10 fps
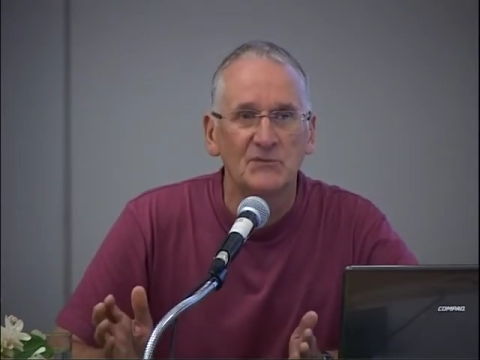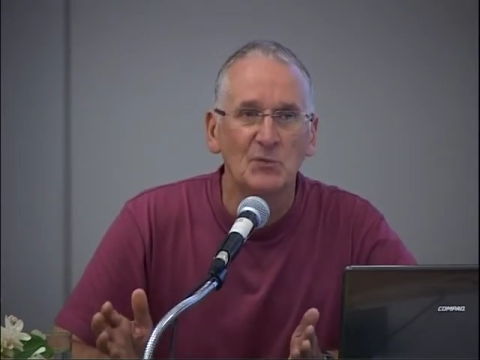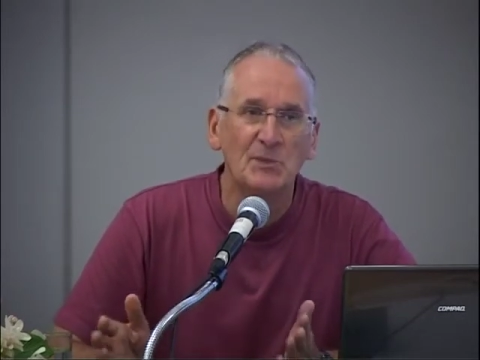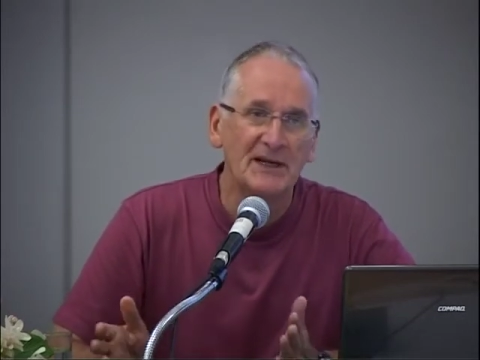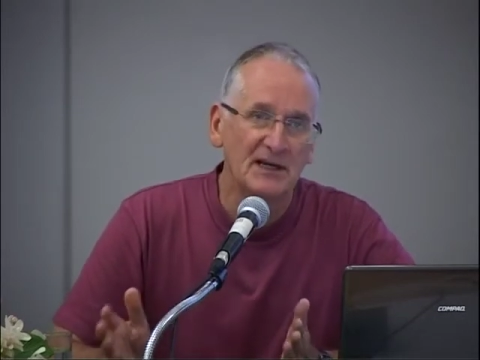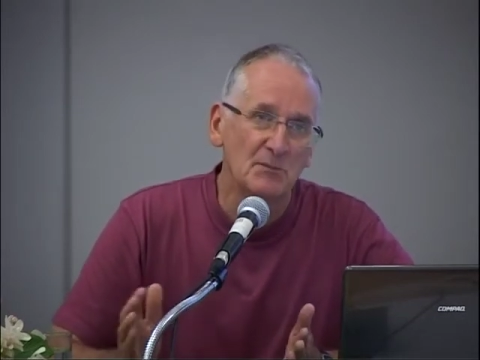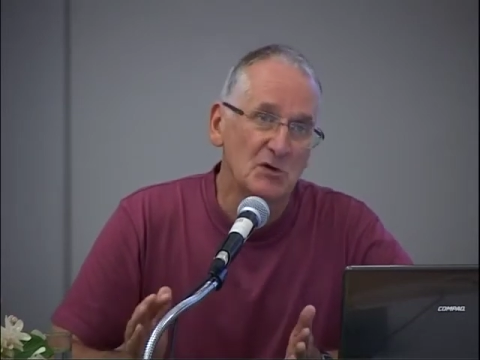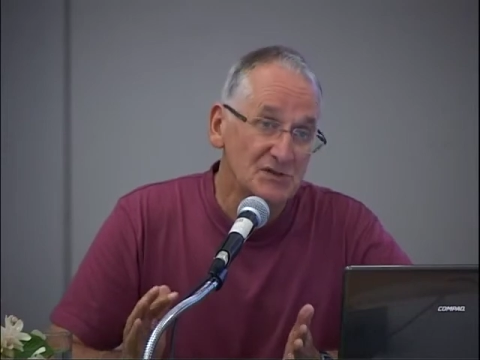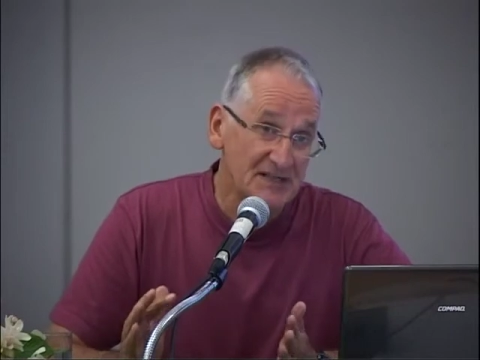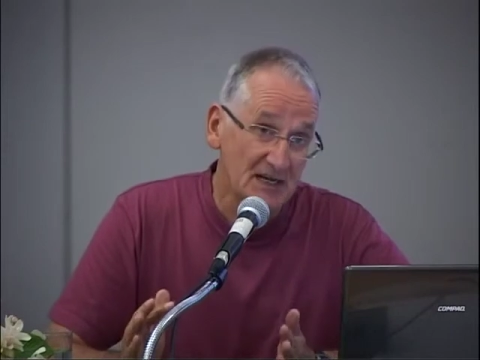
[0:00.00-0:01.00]
to being a
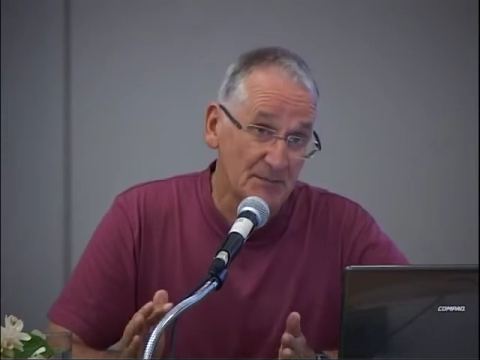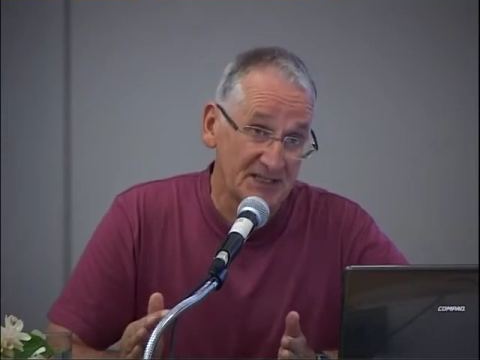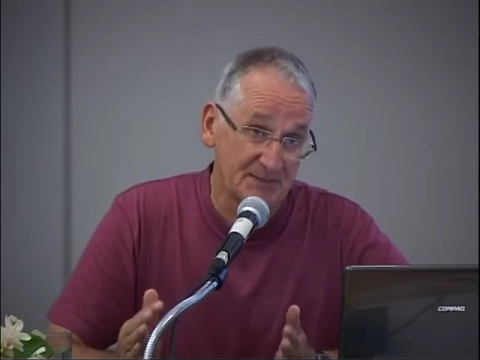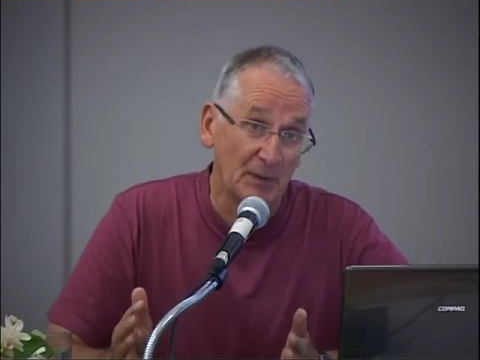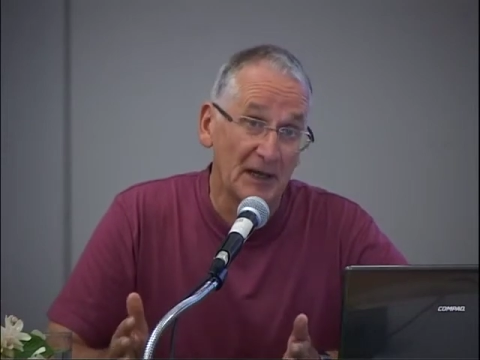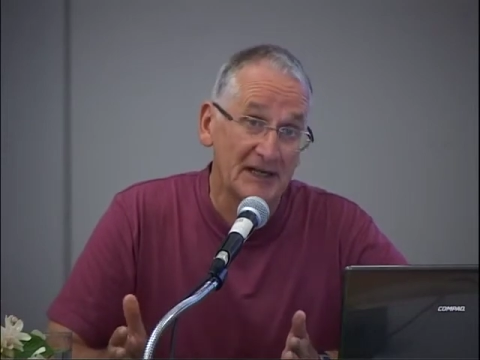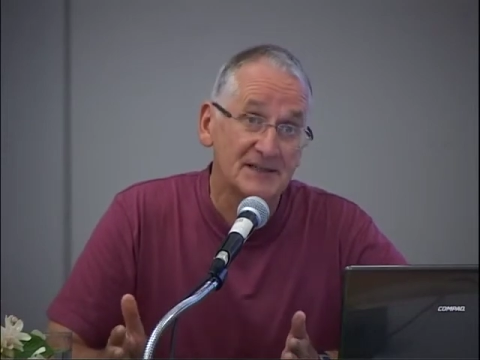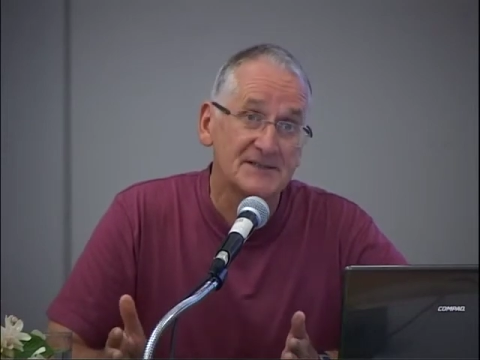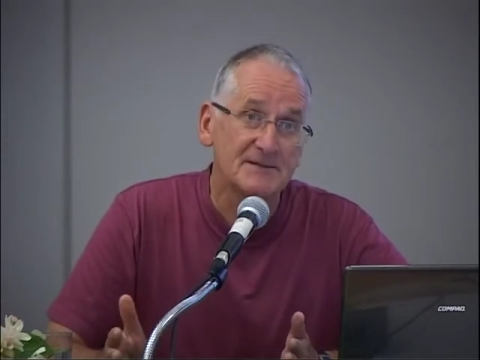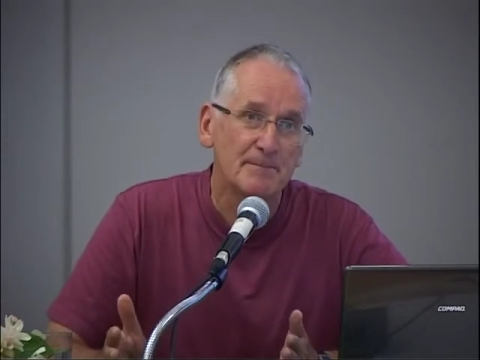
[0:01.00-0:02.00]
museum as
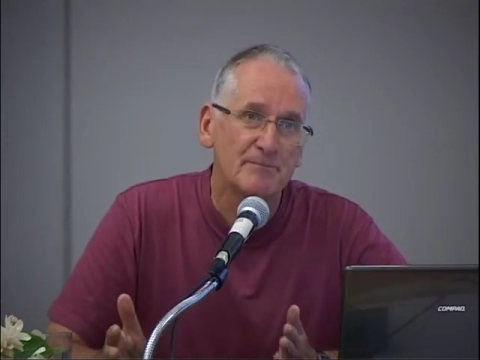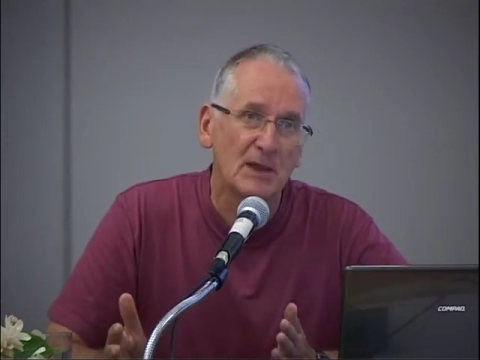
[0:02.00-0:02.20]
place,